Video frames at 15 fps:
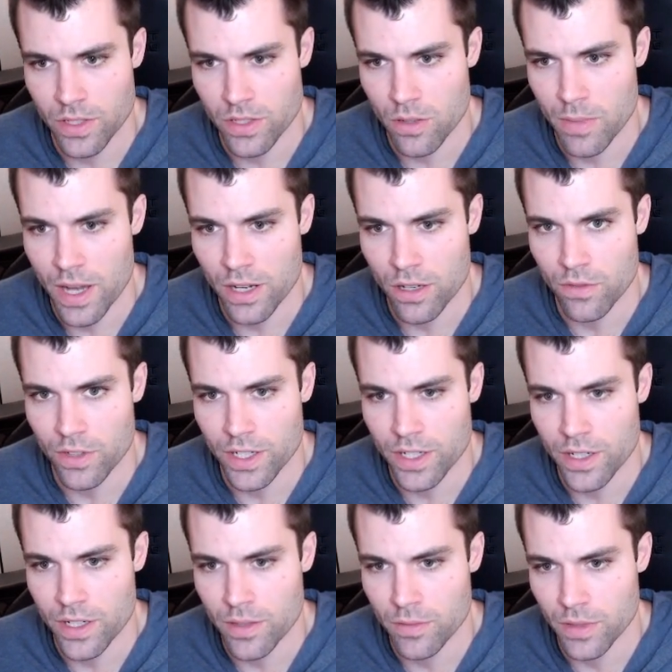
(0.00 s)
go back over
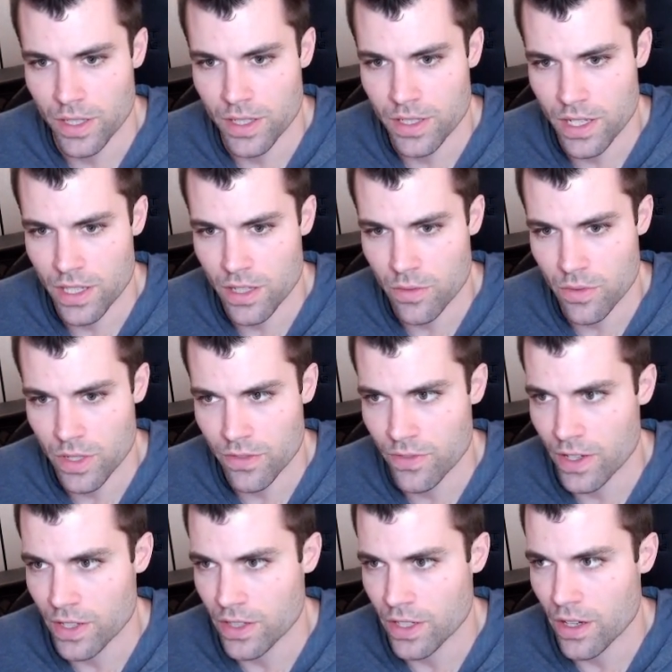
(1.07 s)
here. Let's say that we
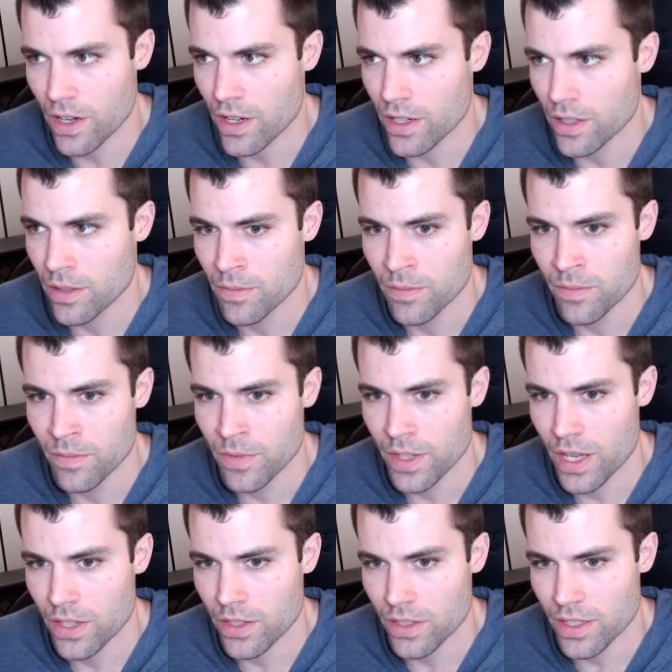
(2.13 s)
fed the dog.
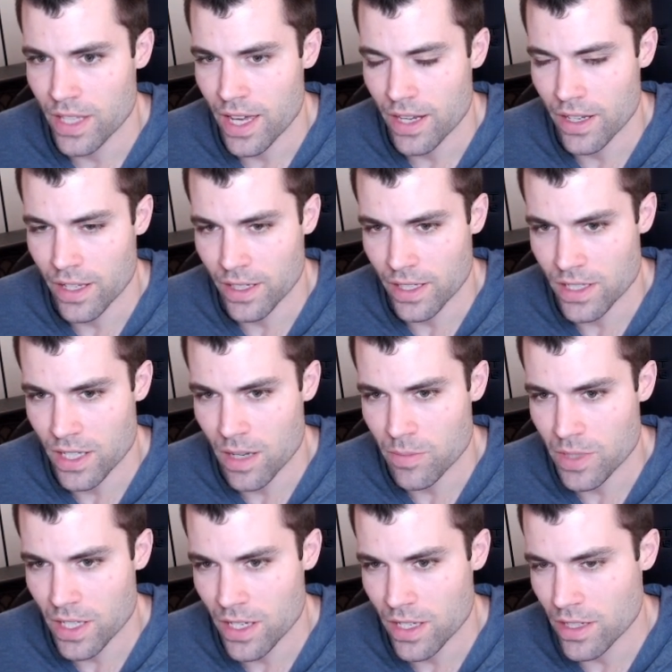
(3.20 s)
And look at that, it gets
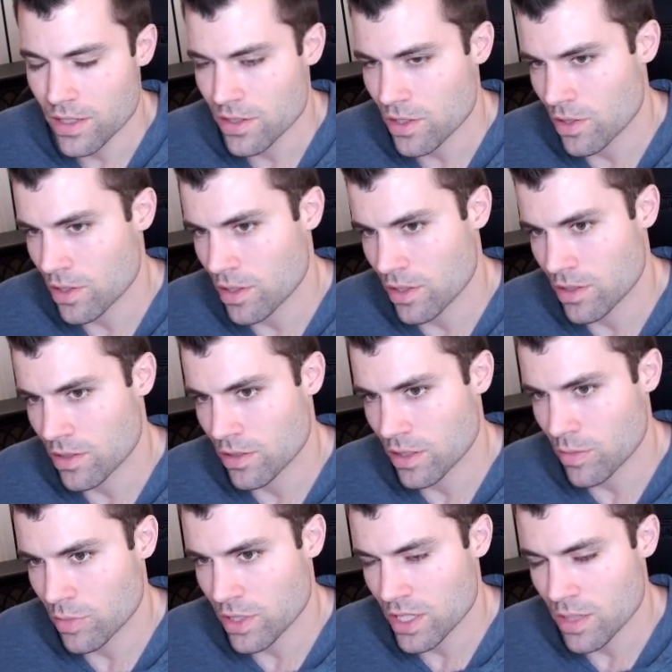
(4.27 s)
updated, so the
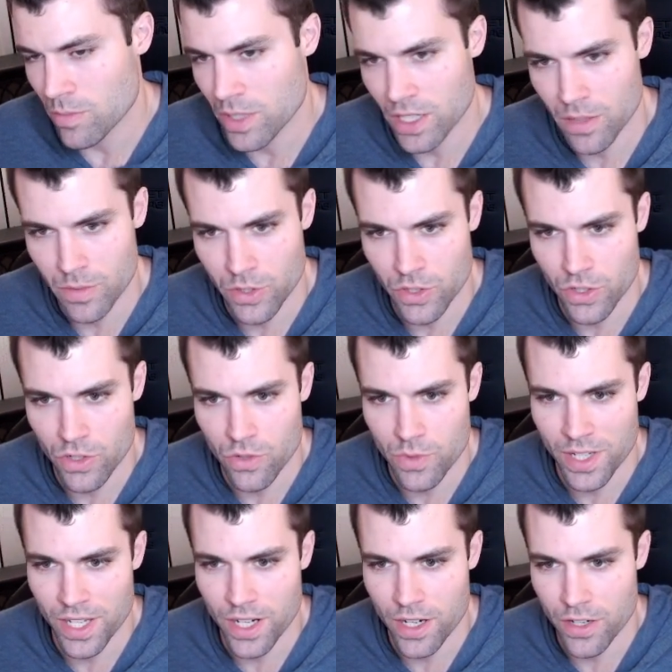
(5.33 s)
completed becomes true. We
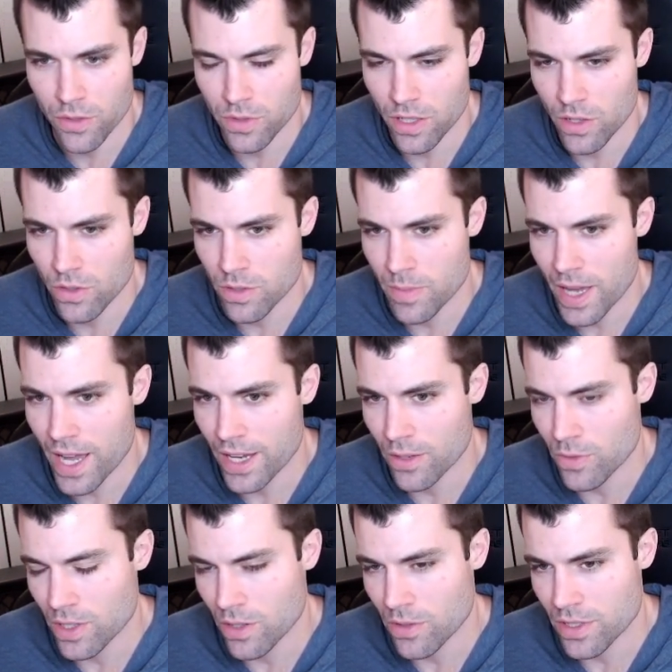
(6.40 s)
get our new to-dos back.
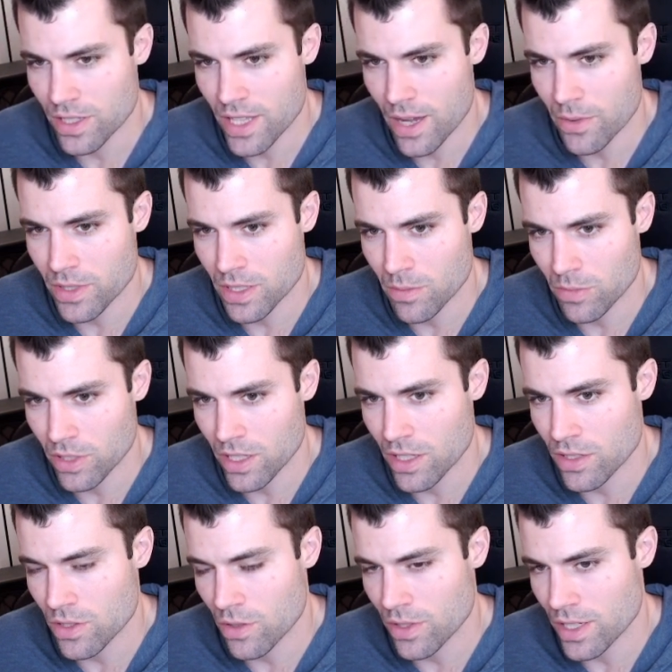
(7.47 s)
We notice that that one's
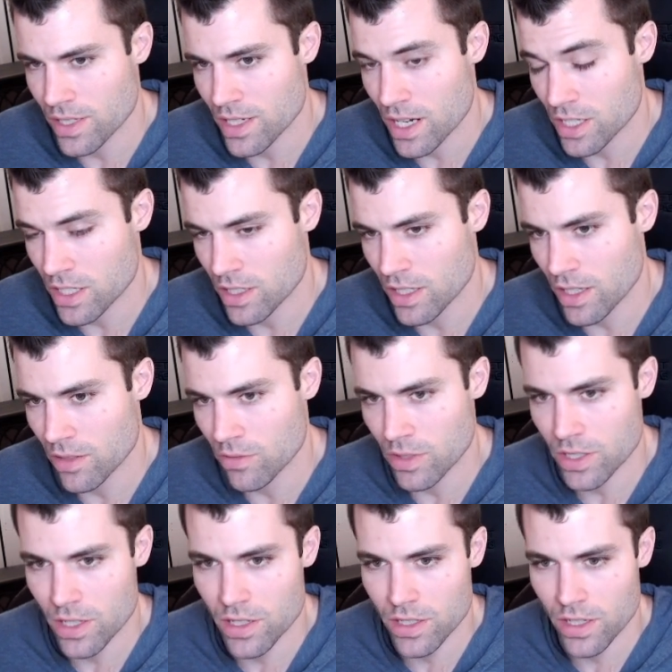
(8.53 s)
completed, so it doesn't actually get
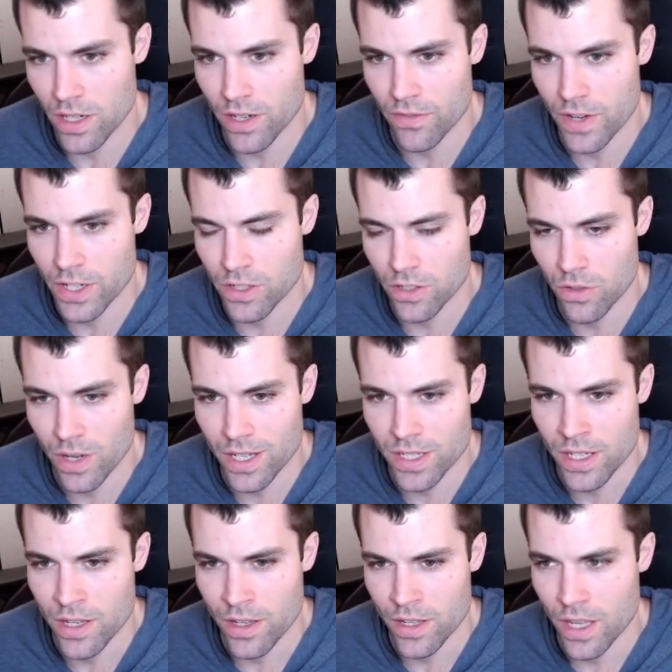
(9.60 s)
returned in our fetch request.
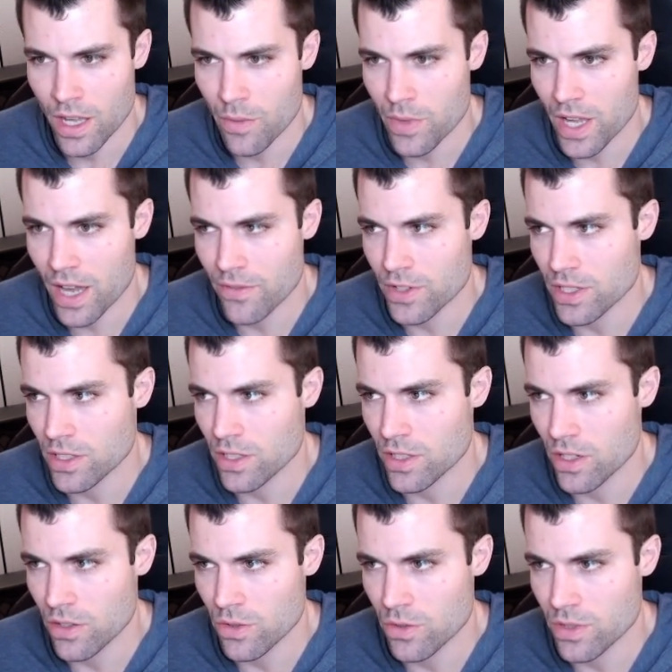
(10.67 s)
And we have just the
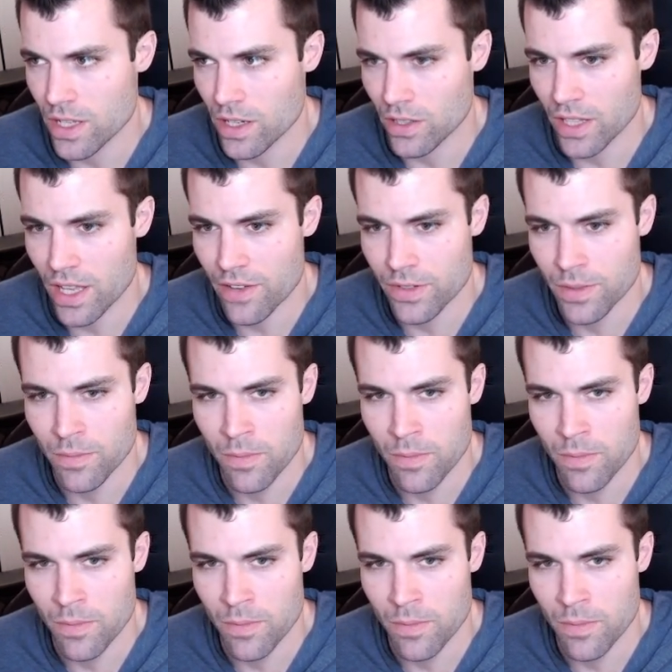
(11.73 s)
to-dos that are left.